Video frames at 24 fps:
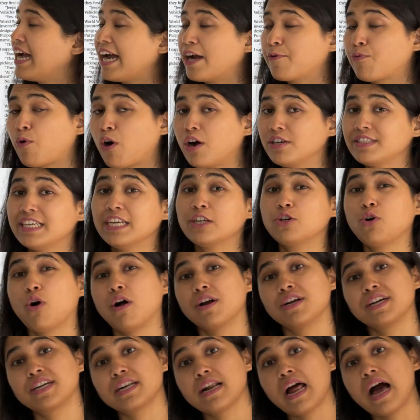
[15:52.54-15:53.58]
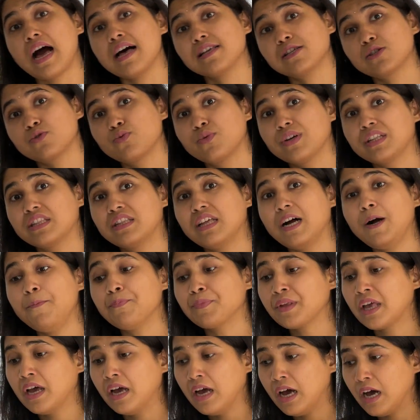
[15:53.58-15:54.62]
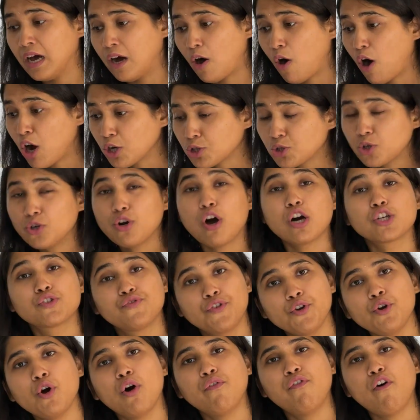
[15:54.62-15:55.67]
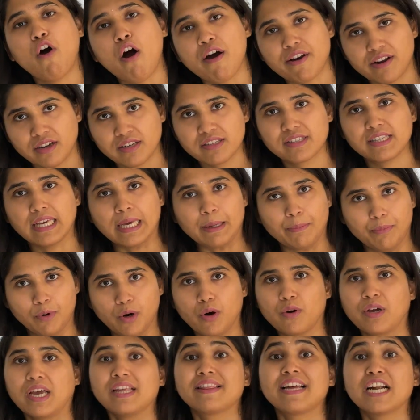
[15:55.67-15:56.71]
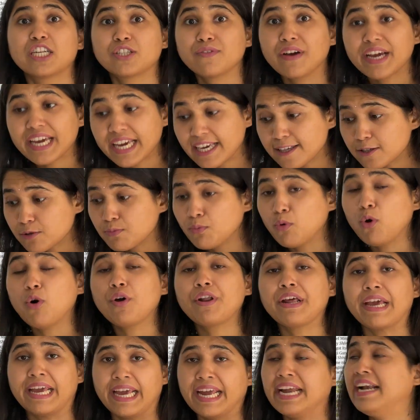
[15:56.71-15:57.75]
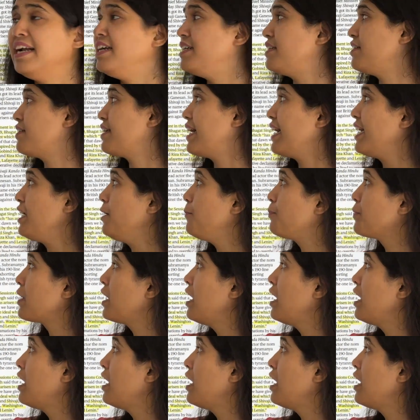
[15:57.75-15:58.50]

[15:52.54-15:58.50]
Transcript: It was in contrast with the orthodox view of Aurangzeb. Okay, that's why he is more hailed, right?